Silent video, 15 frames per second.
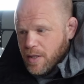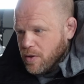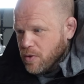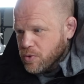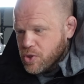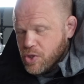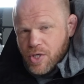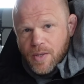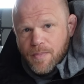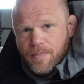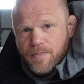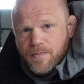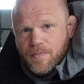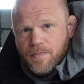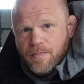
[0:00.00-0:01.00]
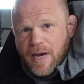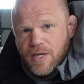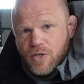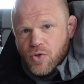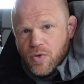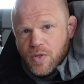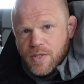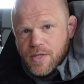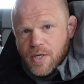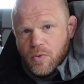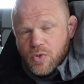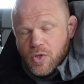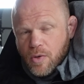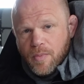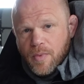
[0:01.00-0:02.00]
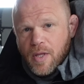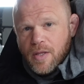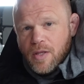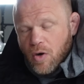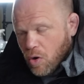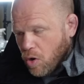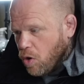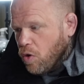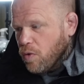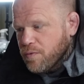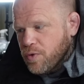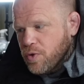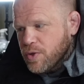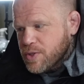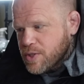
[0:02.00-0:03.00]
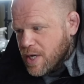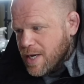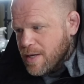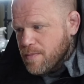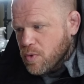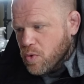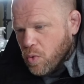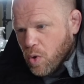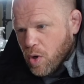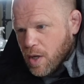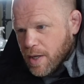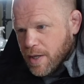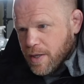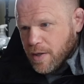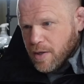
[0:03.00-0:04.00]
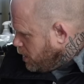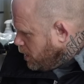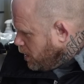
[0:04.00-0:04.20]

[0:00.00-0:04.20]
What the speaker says: They've got shit battery cells in them. They're not of the same quality.